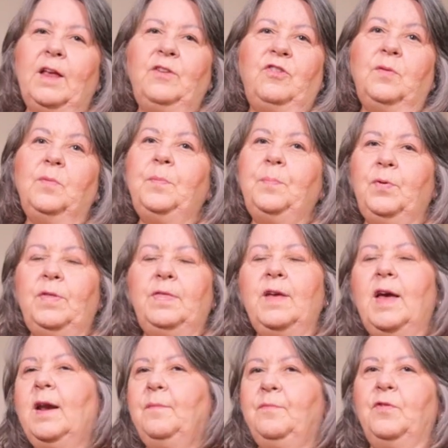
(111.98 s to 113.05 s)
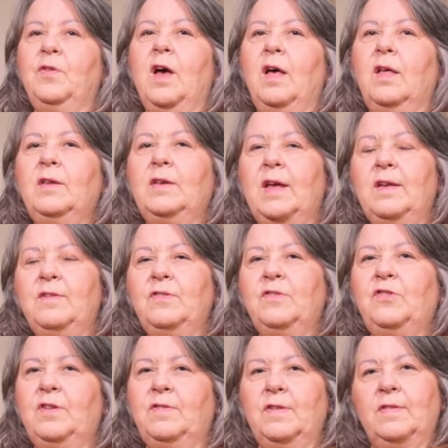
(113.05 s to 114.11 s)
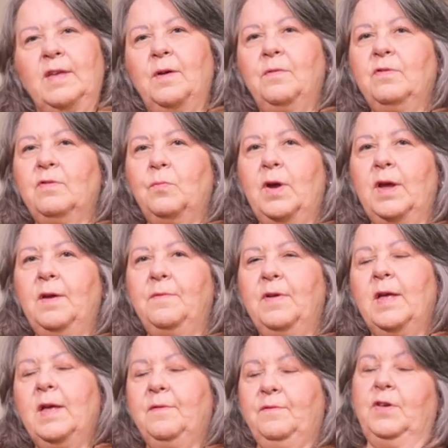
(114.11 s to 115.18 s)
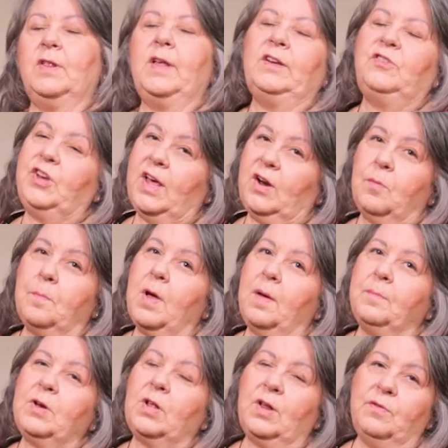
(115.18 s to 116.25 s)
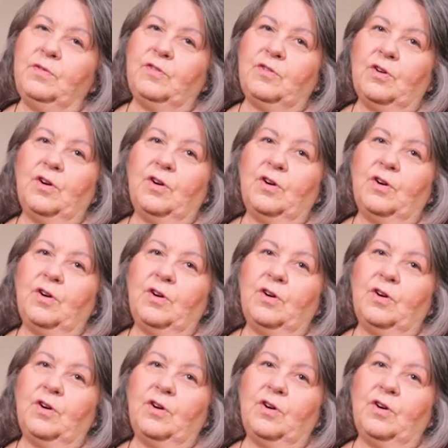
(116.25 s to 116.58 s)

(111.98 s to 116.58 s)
And she would put that up for the holidays, and she said that was a way of feeling like she had her mom close to